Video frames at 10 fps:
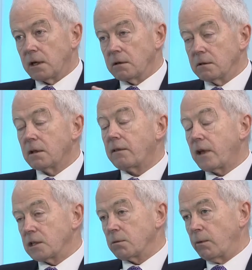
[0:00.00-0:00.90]

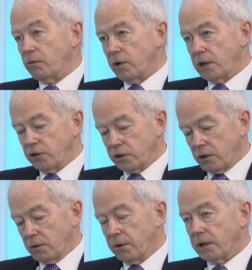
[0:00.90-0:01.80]
that's where we really
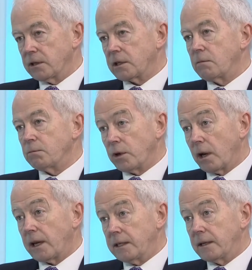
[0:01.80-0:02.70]
just got to bring this out and put
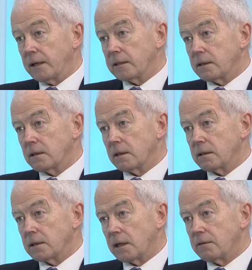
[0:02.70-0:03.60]
a light in it
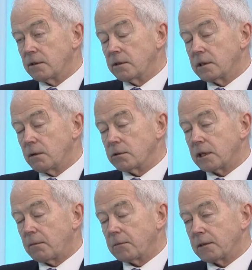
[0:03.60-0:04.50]
and see
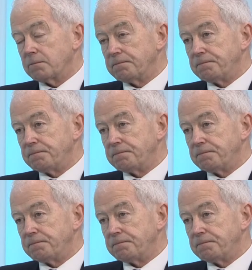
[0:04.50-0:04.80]
what's happening.